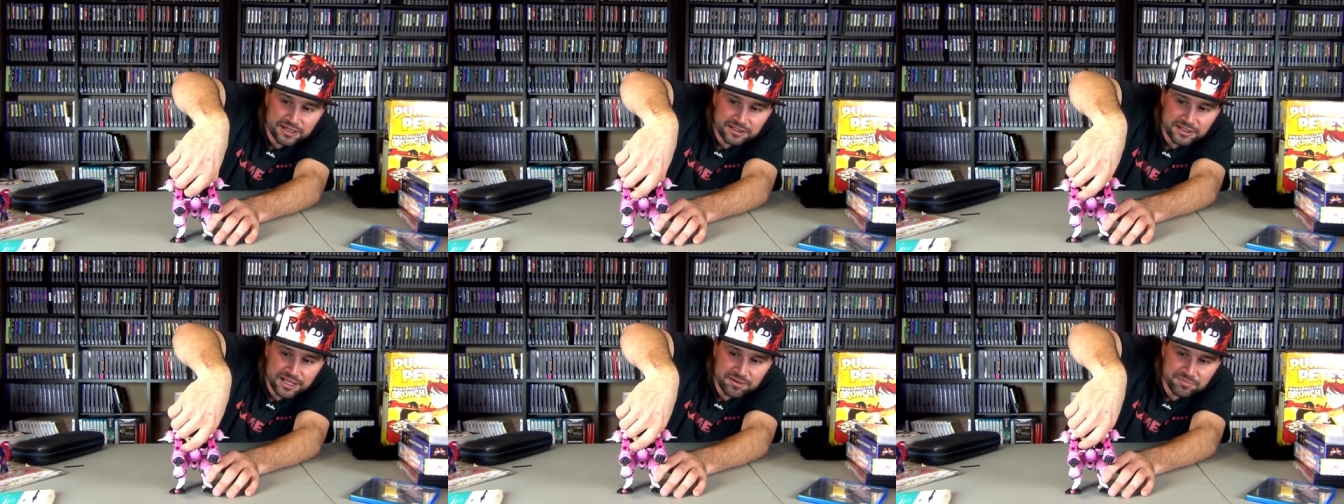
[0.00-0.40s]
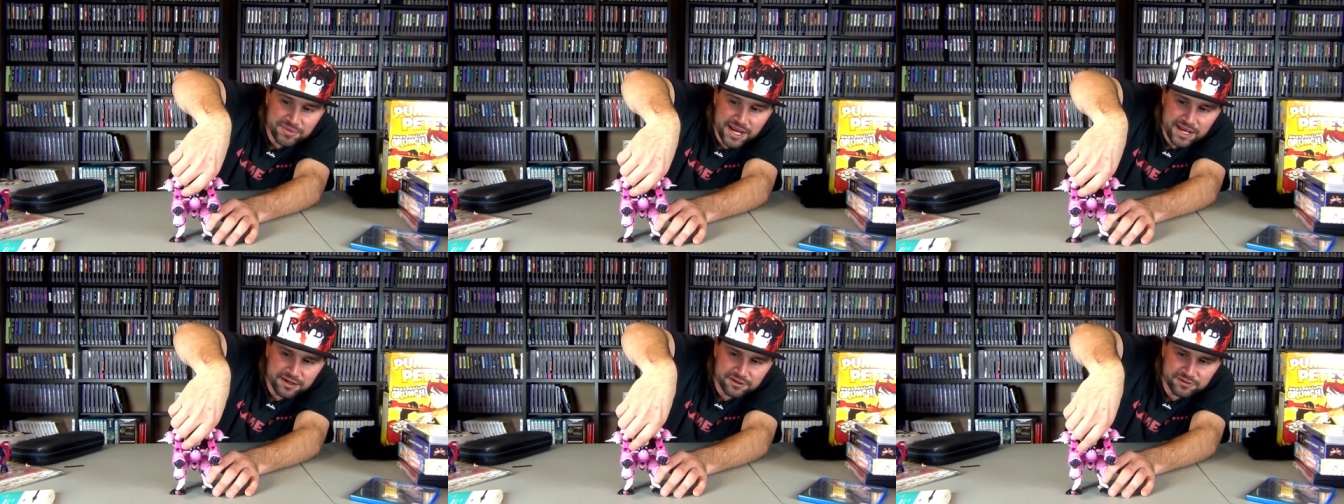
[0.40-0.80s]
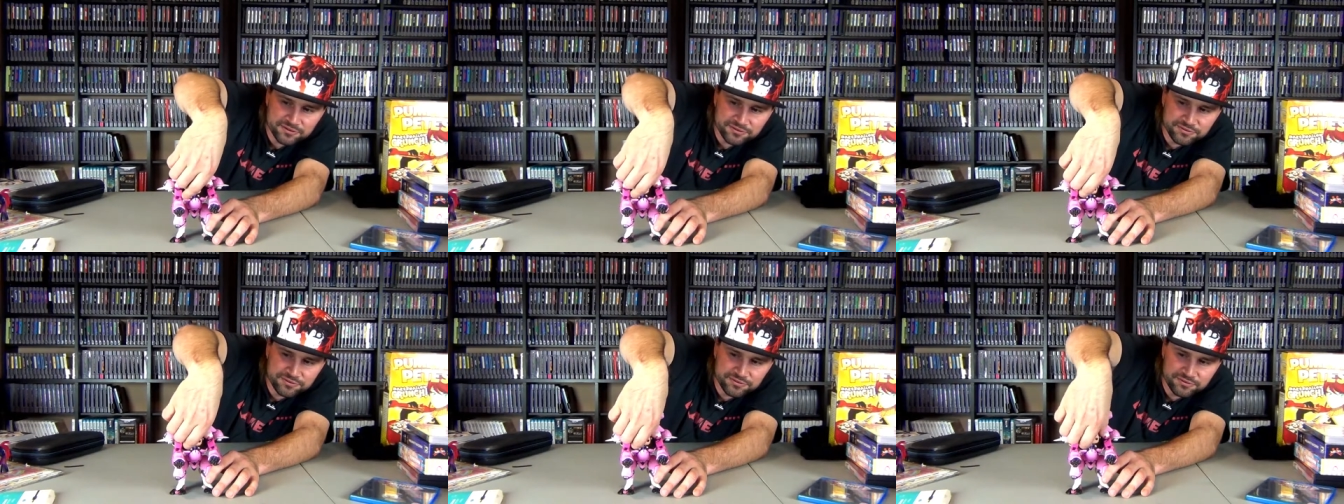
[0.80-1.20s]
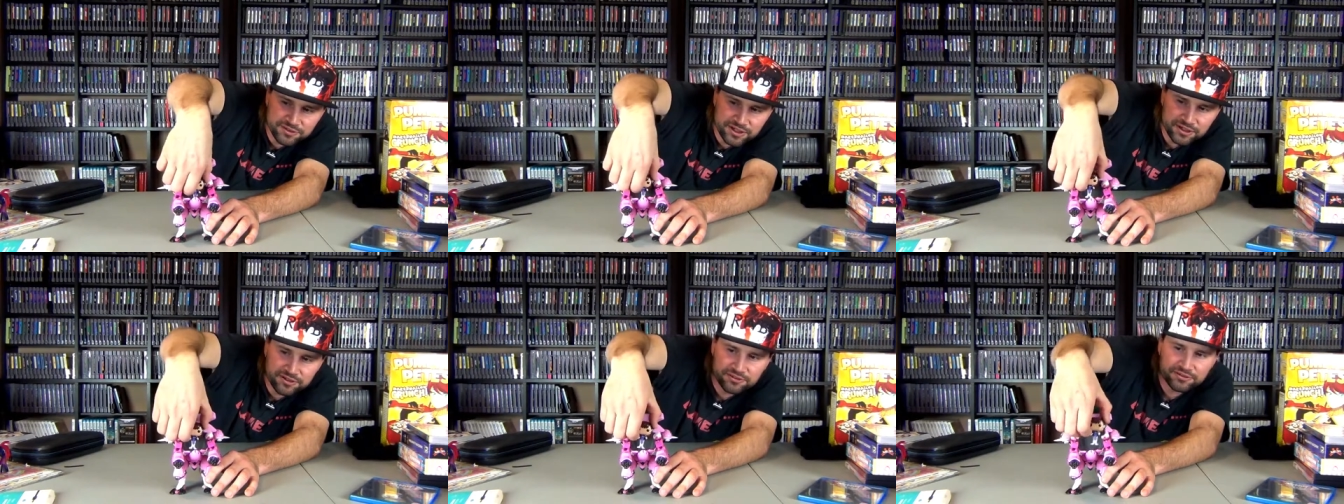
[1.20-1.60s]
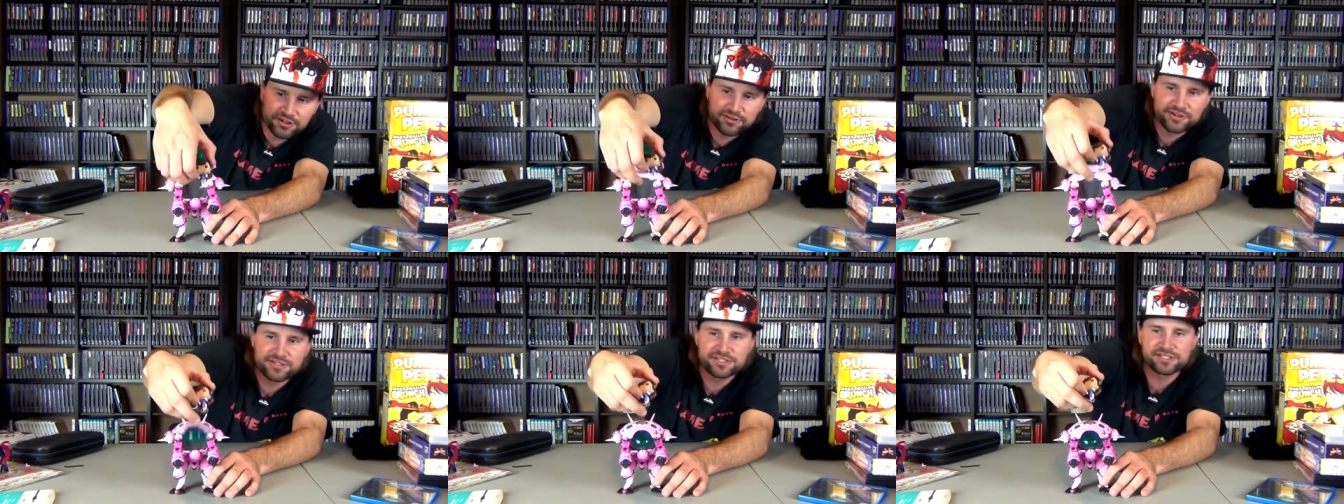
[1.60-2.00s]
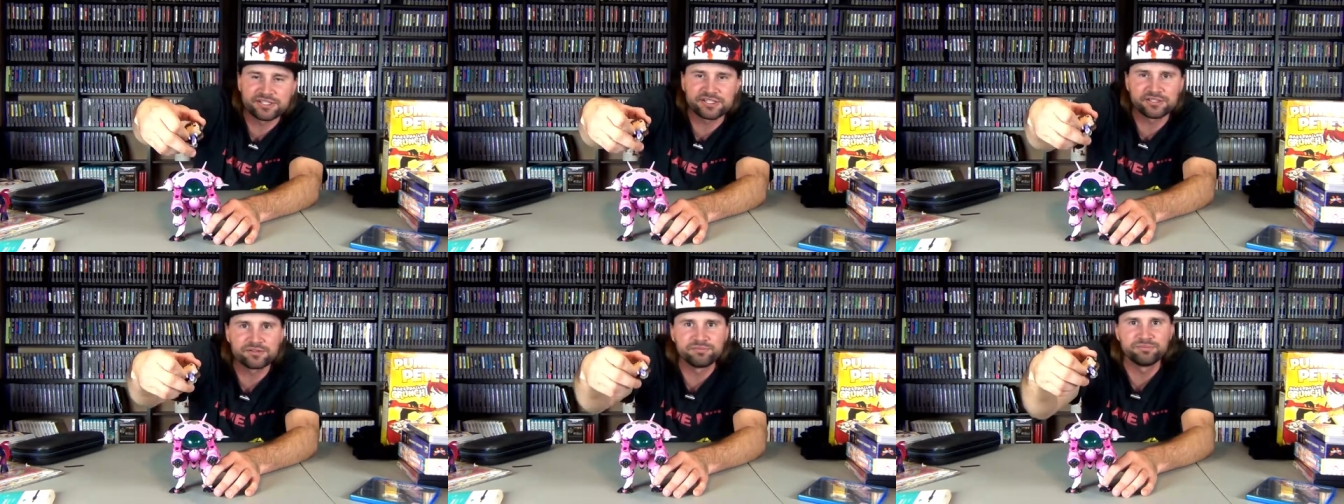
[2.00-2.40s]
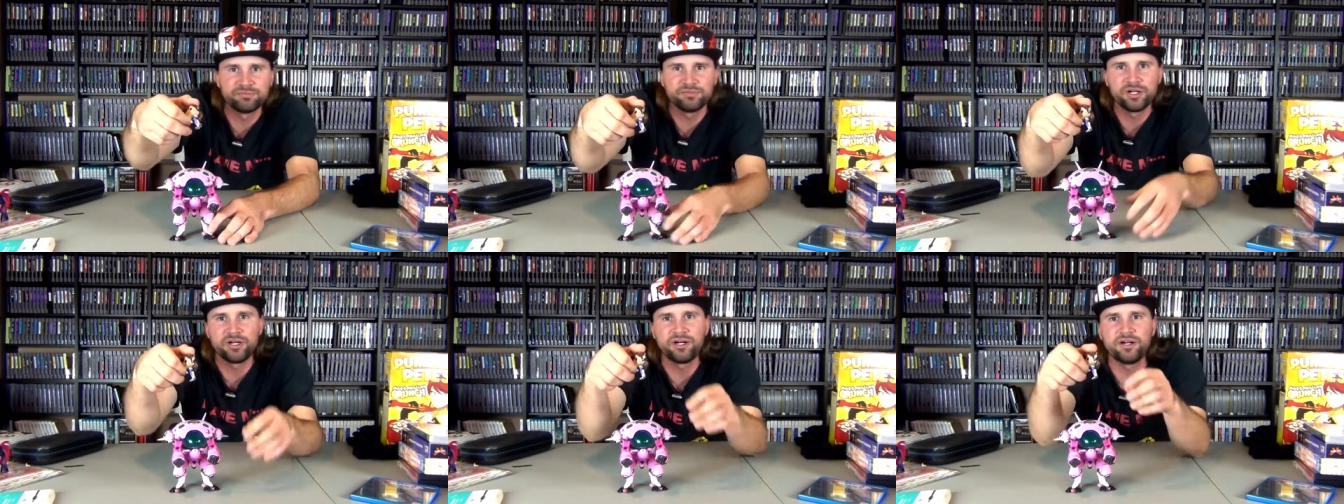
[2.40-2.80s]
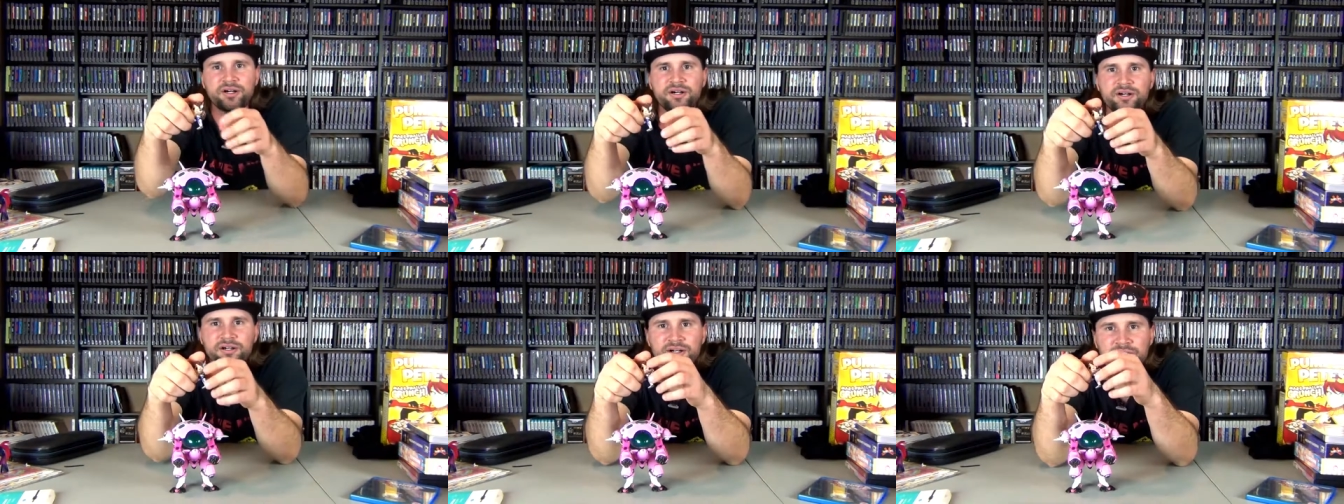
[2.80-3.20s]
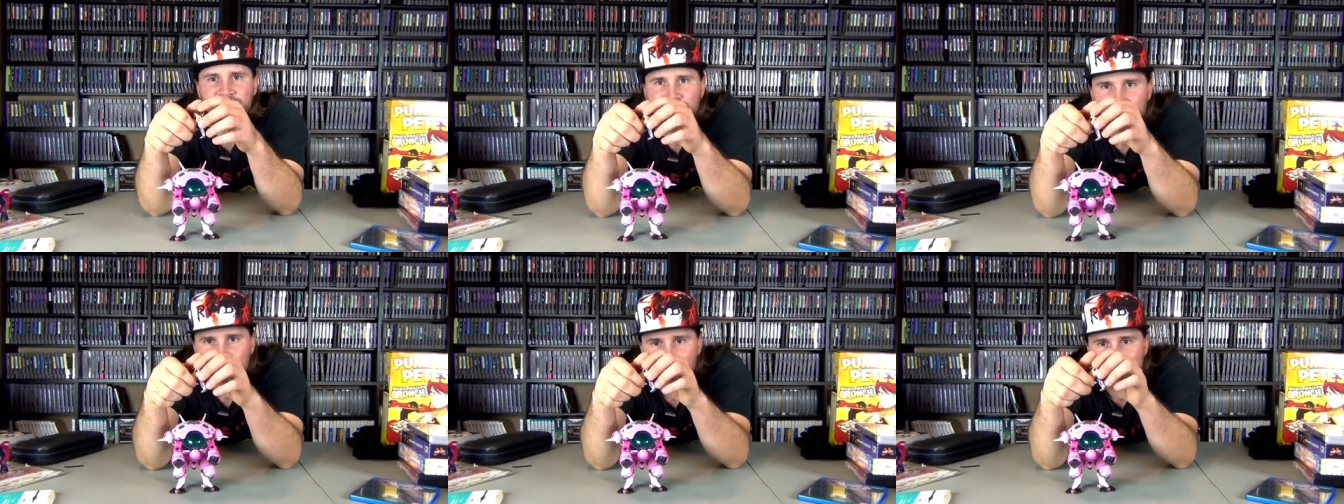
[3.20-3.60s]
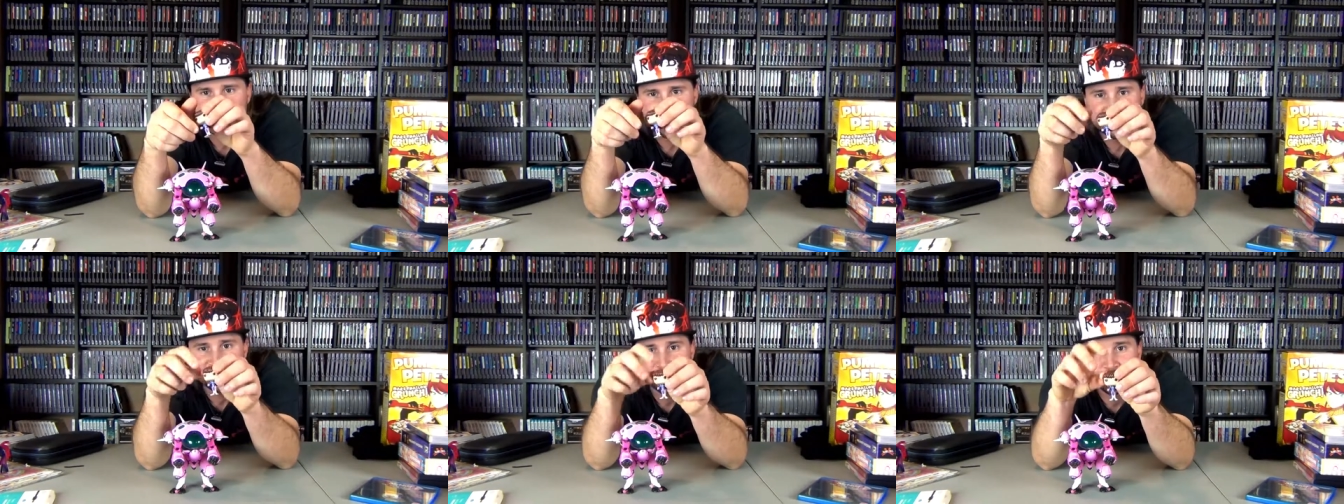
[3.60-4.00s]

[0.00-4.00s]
They made her very, very small, which is